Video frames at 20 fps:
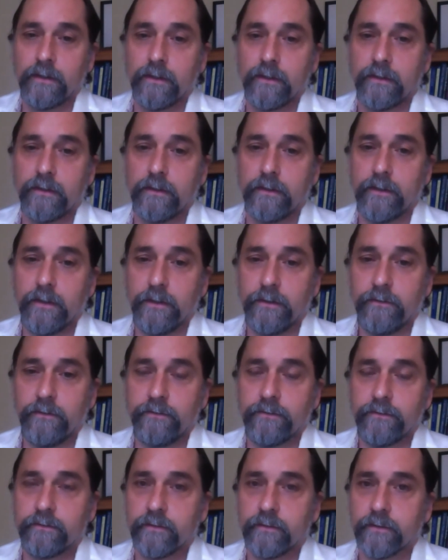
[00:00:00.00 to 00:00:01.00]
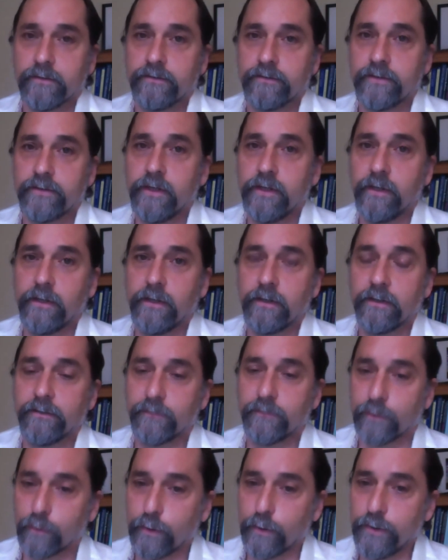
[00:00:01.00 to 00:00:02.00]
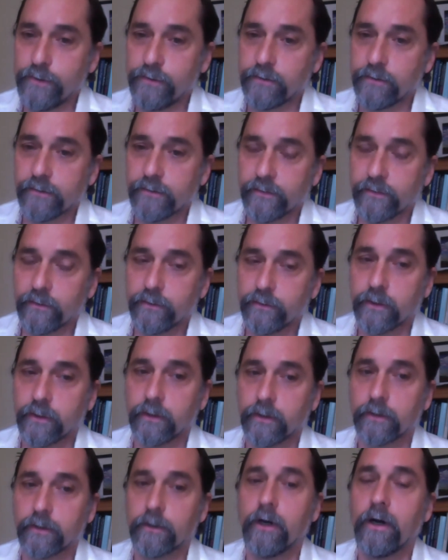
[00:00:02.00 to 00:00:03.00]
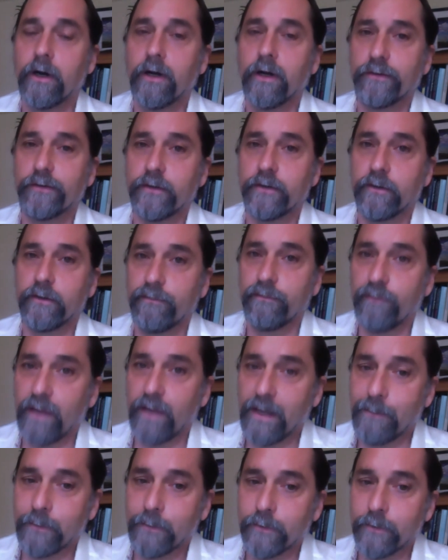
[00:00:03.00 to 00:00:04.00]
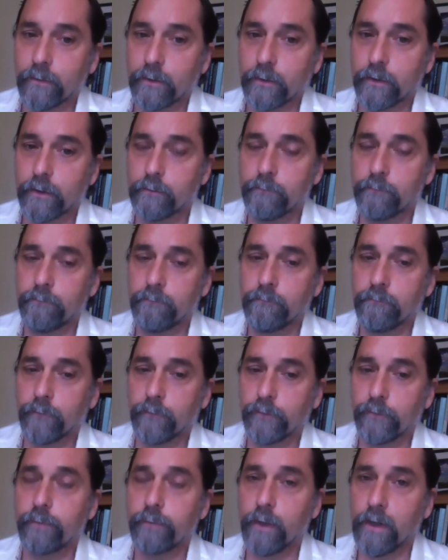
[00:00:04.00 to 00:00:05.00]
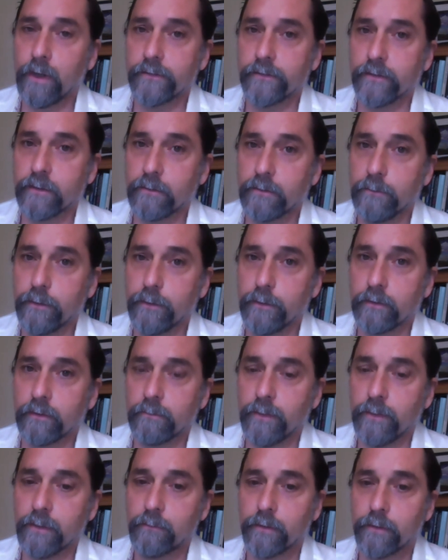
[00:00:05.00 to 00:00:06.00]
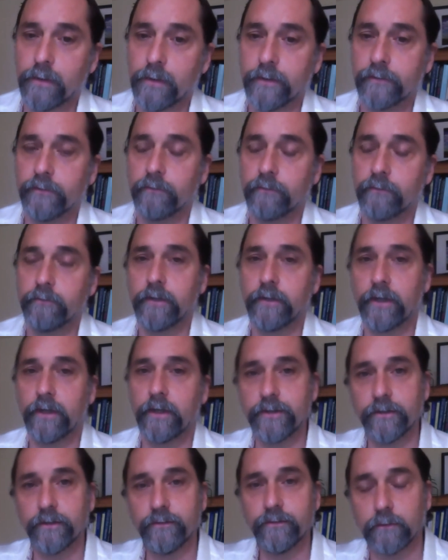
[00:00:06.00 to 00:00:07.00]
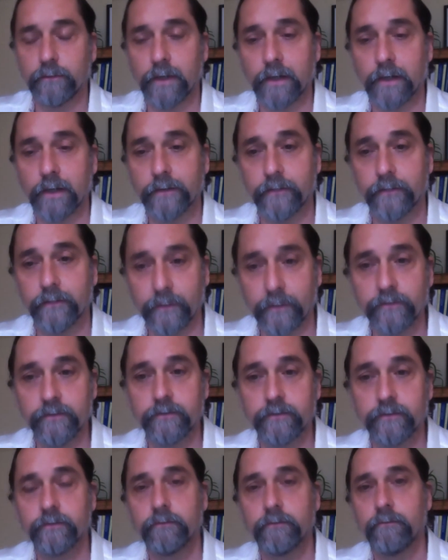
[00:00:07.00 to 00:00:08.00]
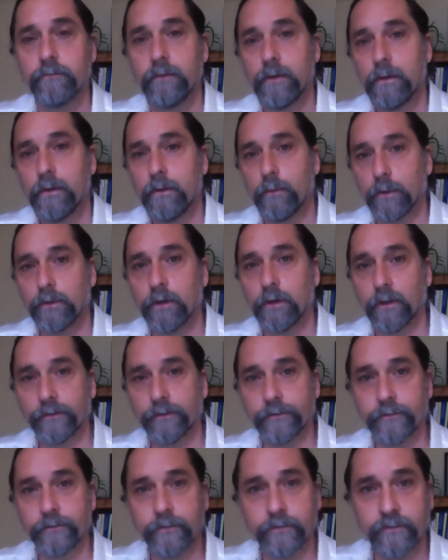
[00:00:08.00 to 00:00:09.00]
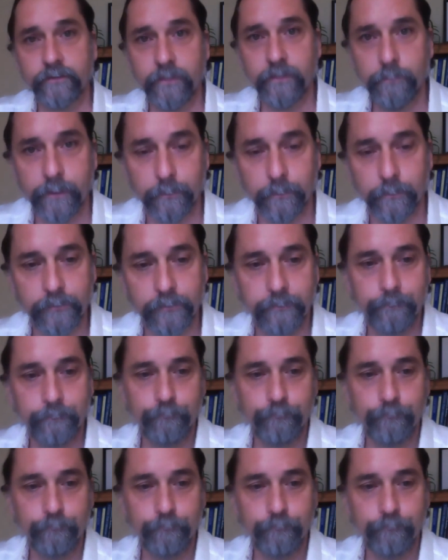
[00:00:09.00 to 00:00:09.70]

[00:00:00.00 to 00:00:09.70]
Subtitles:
These acidic secretions, in turn, cause an inflammatory response in the mucous membranes of the digestive tract, and this is what causes the symptoms.